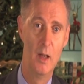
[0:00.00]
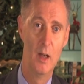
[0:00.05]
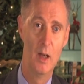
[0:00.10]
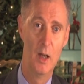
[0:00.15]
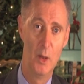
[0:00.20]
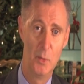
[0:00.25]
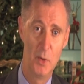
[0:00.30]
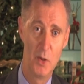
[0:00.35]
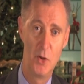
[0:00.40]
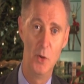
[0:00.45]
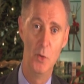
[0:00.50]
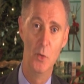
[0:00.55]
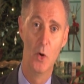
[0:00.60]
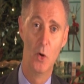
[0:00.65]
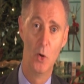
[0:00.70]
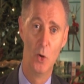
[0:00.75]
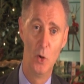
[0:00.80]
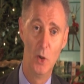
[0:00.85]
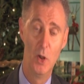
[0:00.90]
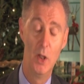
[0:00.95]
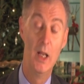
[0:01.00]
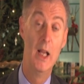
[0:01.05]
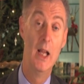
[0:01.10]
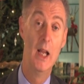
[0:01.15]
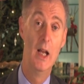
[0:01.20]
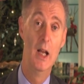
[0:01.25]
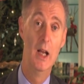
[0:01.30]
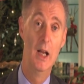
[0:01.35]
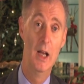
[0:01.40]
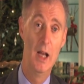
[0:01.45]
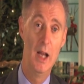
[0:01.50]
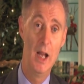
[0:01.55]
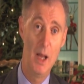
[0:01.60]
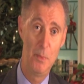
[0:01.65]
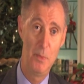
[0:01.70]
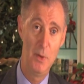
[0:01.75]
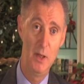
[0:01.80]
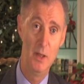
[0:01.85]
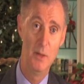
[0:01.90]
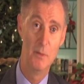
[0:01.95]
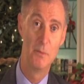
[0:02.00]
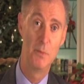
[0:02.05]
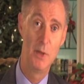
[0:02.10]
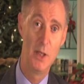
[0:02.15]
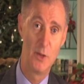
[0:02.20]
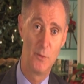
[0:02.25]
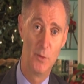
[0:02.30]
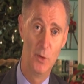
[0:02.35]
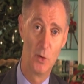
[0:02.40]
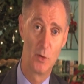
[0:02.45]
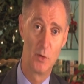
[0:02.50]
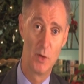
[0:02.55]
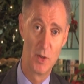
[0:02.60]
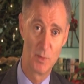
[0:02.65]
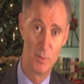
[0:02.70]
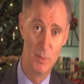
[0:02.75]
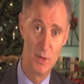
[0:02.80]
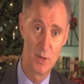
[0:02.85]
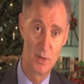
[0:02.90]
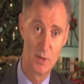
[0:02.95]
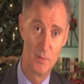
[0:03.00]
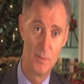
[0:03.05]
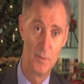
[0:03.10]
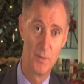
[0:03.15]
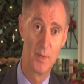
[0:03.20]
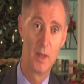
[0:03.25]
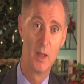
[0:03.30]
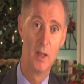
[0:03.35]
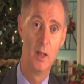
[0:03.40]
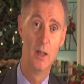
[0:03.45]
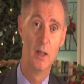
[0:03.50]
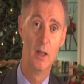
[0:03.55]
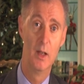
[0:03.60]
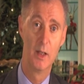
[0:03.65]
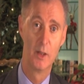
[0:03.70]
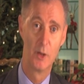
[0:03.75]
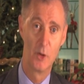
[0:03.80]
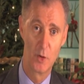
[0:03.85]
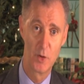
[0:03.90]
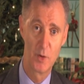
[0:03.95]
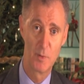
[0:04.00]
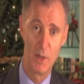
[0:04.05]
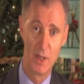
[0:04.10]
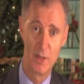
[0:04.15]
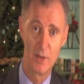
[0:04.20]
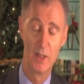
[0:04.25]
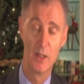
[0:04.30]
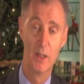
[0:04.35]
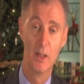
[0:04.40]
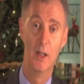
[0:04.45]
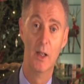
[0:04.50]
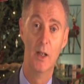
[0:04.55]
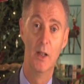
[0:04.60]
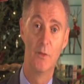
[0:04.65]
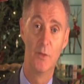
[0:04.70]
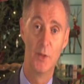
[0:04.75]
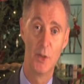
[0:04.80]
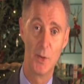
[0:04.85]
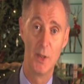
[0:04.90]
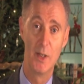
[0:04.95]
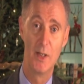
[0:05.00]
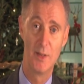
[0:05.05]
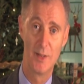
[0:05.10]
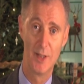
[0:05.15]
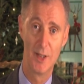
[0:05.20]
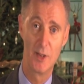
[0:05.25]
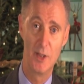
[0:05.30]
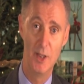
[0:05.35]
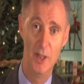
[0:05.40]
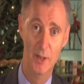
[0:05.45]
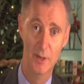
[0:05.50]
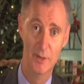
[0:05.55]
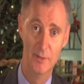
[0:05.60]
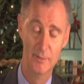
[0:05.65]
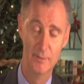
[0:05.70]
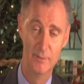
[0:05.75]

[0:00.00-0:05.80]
I wish you all a happy, peaceful Christmas and God's blessing for 2016.